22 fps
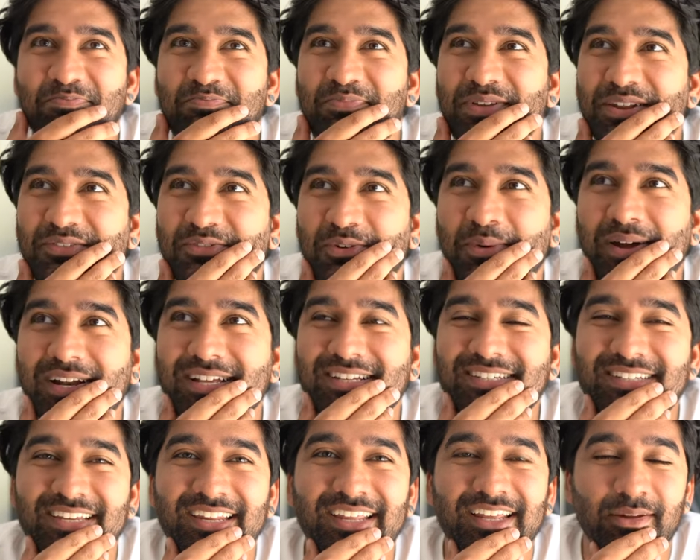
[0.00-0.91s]
But if your
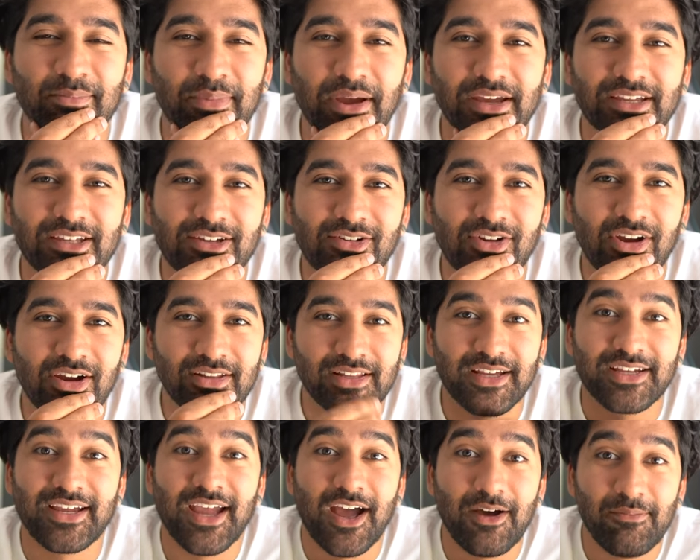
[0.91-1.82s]
money's sitting in a bank account,
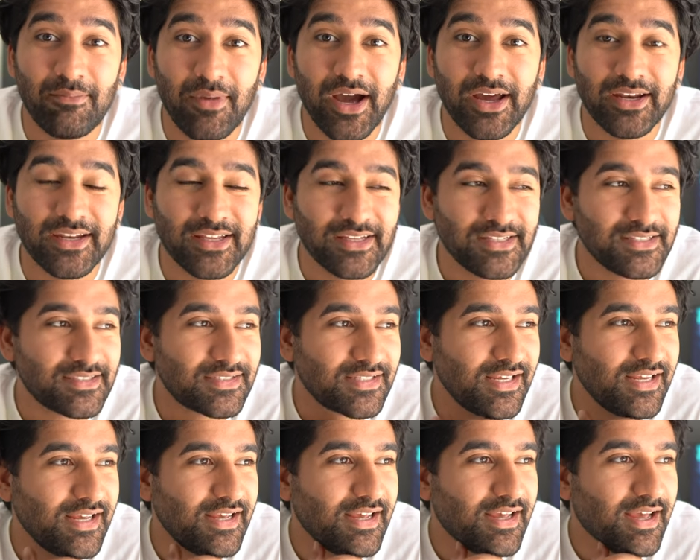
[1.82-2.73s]
like how mine
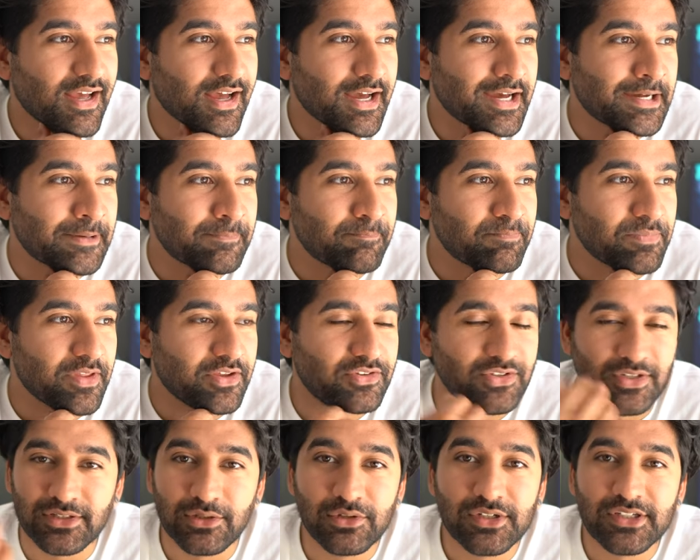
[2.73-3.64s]
is, um,
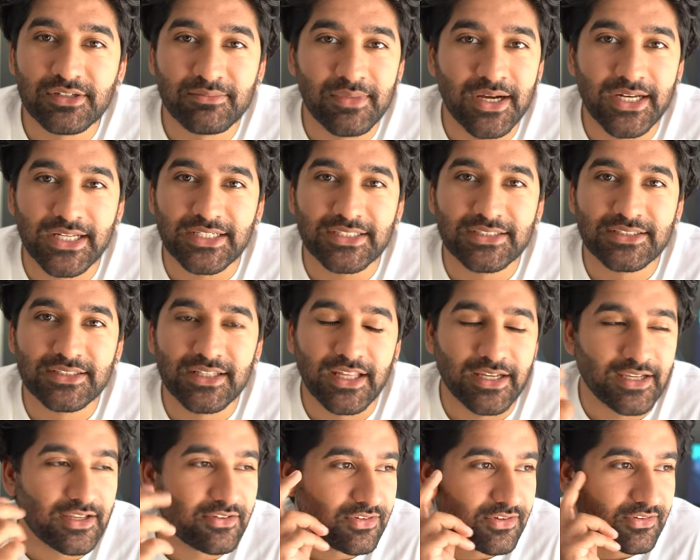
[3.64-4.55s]
it's just losing money.
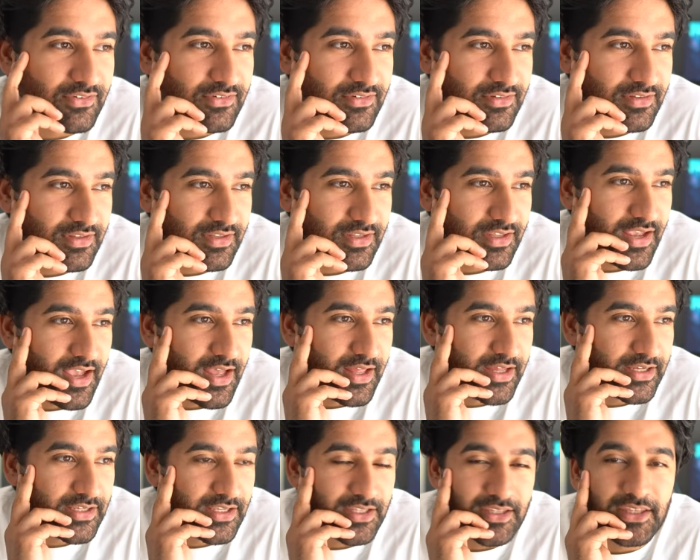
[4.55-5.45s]
Like it's just
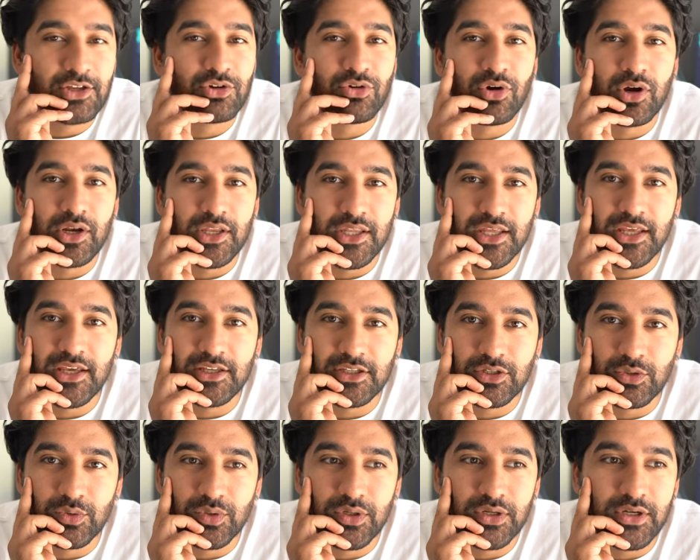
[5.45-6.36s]
like year on year,
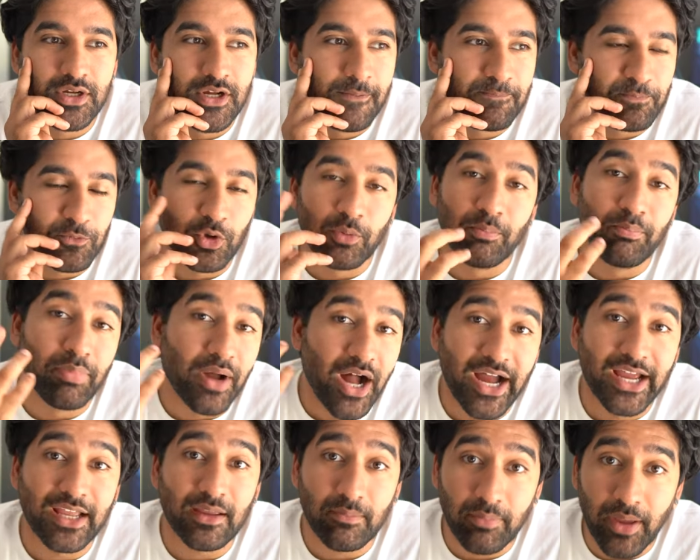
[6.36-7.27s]
your, your
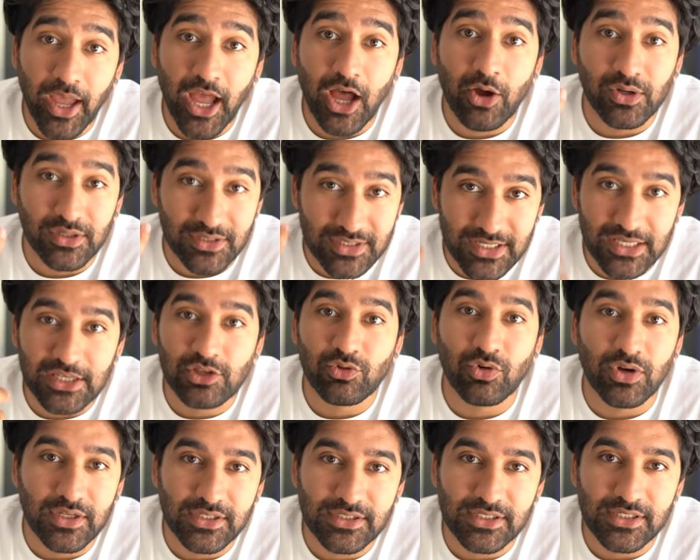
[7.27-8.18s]
buying power
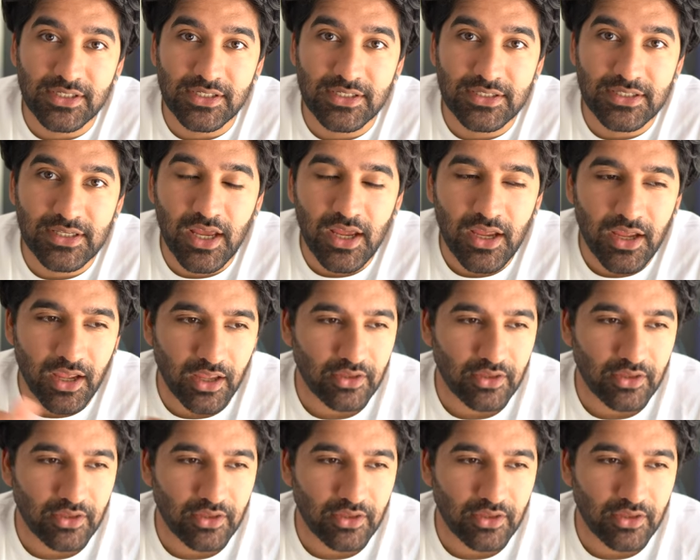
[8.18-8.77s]
decreases.